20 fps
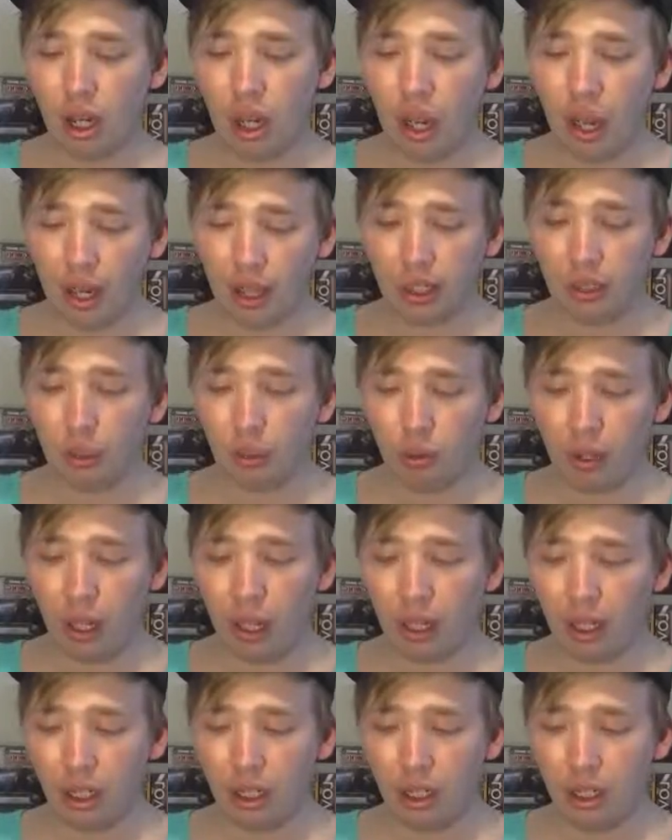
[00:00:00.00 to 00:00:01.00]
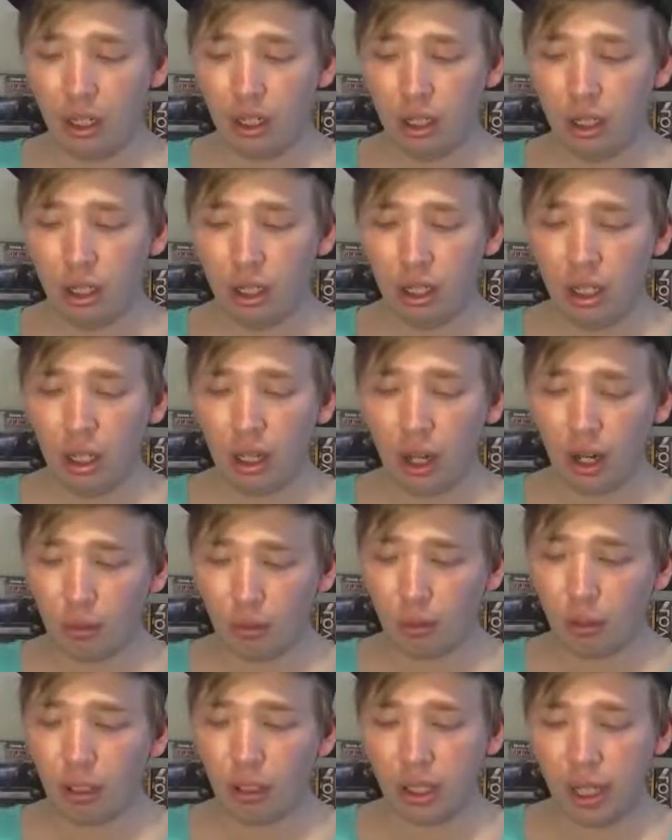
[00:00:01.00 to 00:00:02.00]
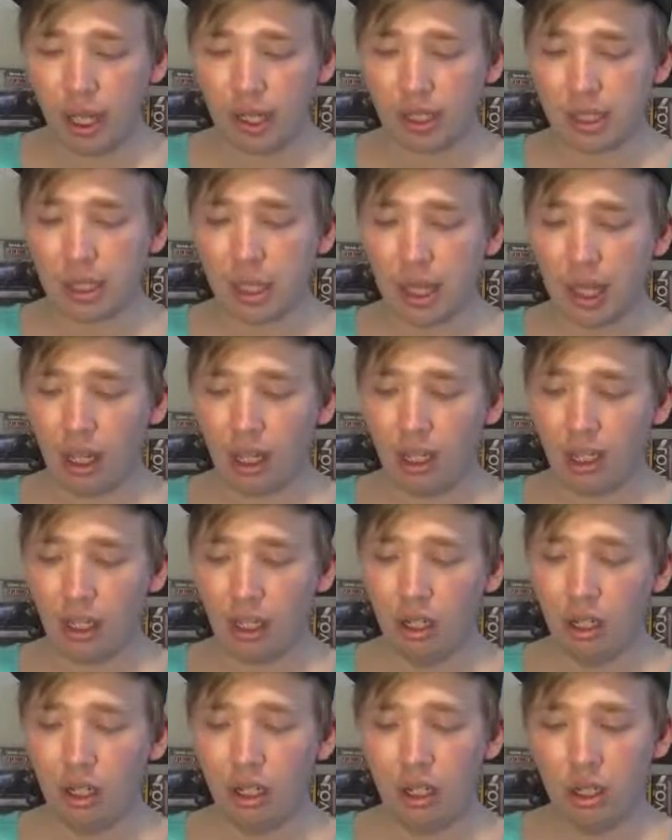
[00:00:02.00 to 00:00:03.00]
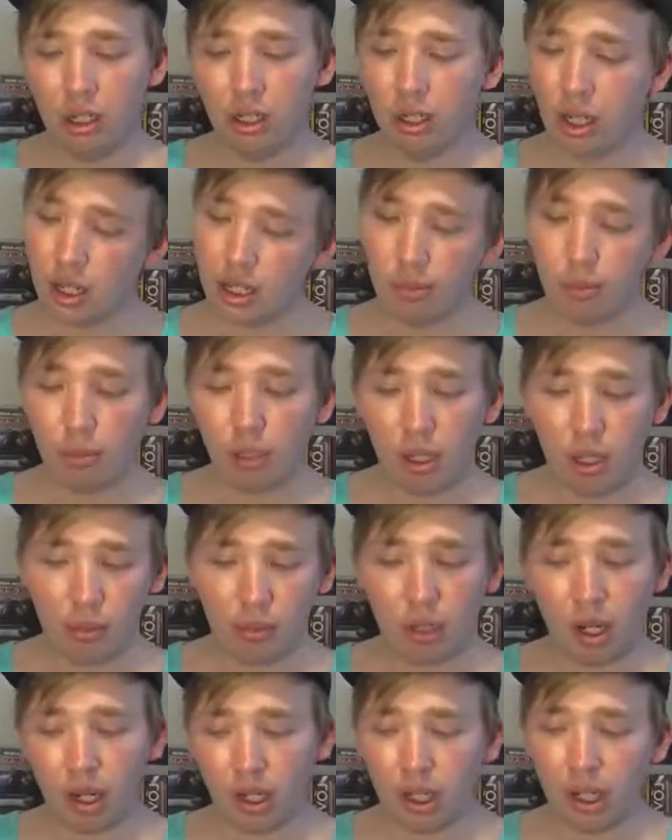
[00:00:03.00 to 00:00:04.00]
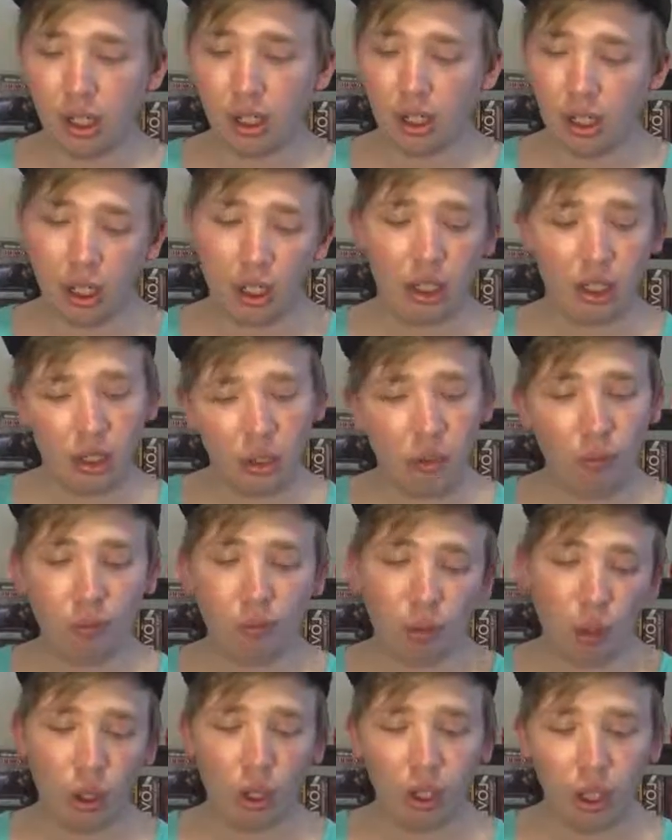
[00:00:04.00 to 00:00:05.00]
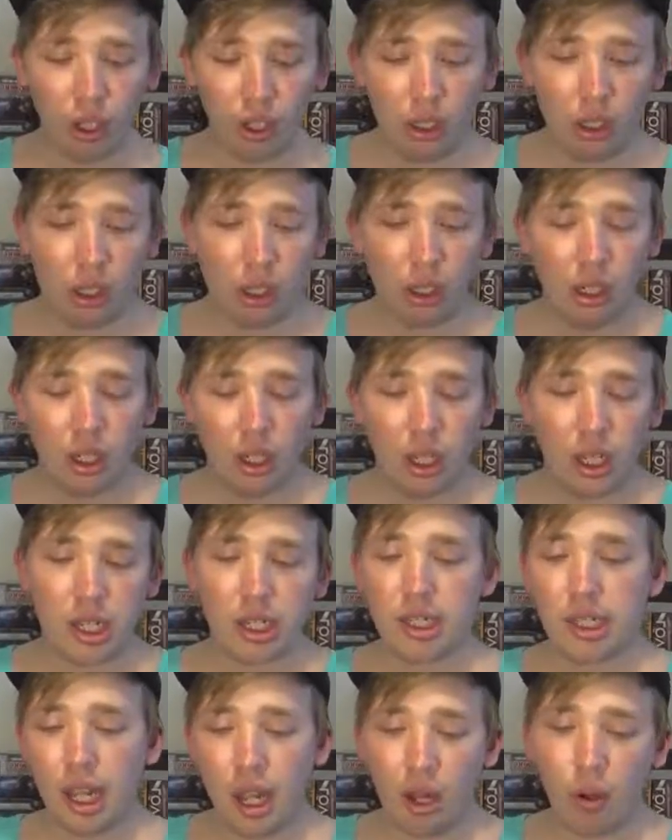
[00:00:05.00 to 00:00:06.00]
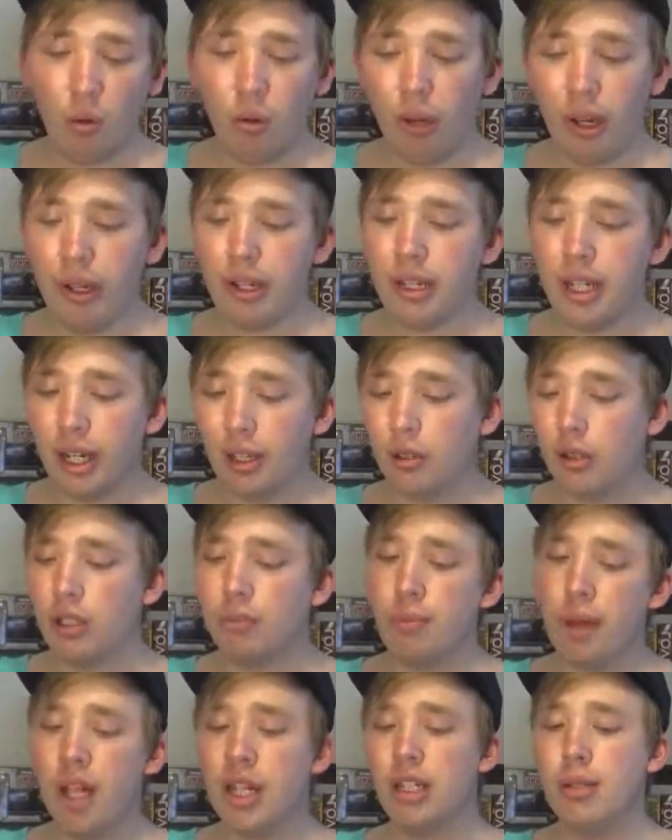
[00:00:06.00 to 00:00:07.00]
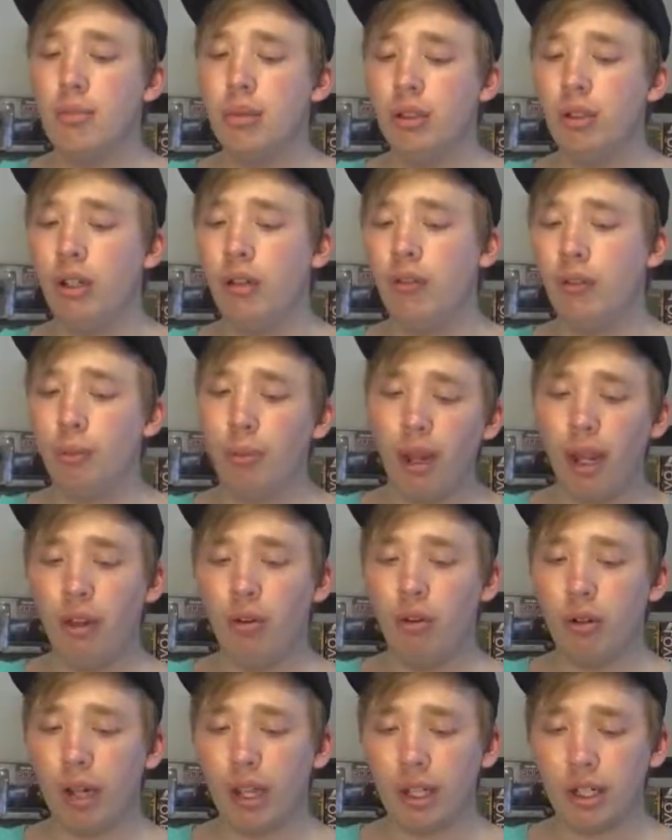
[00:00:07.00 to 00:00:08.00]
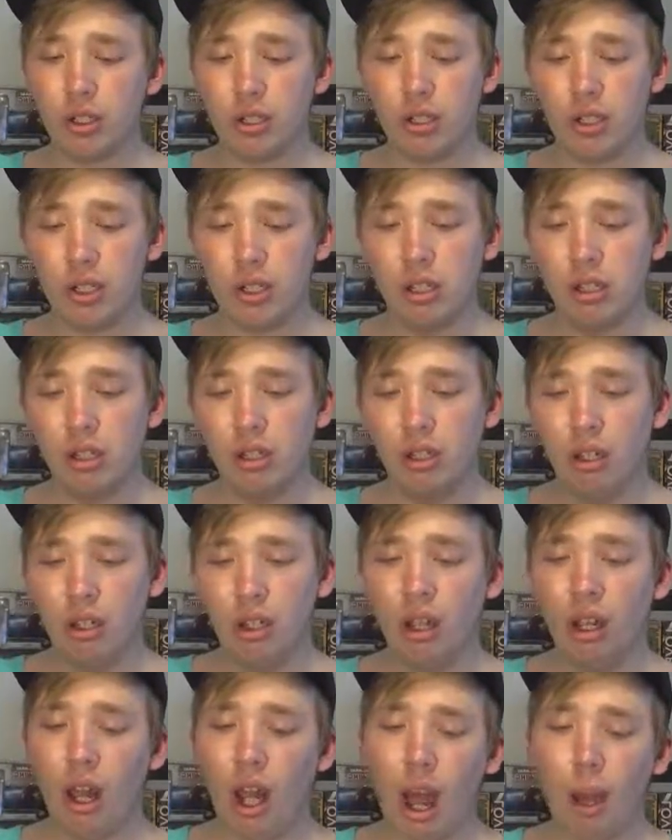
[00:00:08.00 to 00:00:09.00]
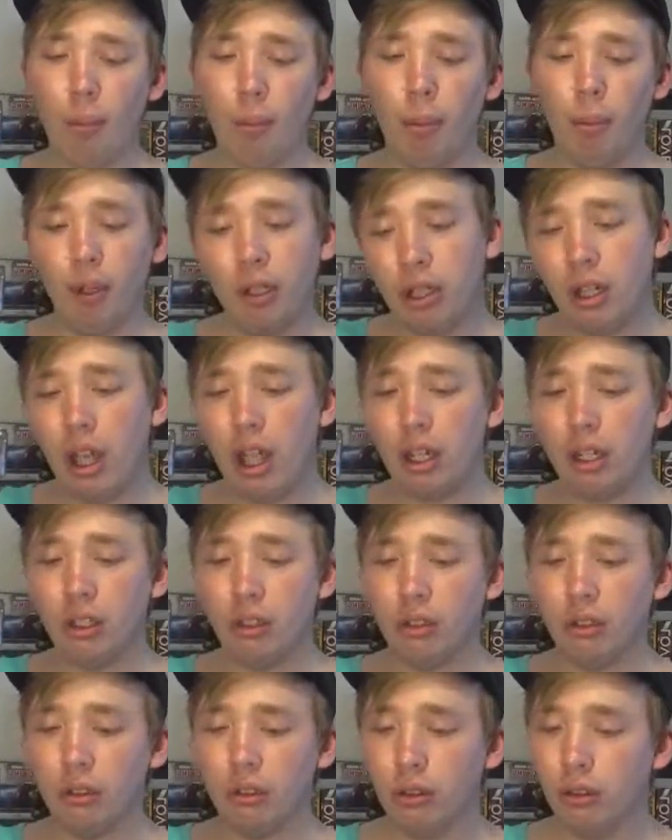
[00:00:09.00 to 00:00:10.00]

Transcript: I know that. I realize that. Doesn't mean I'm not gonna yell at you for it. Cause I don't wanna take responsibility for my own actions. I'm a millennial.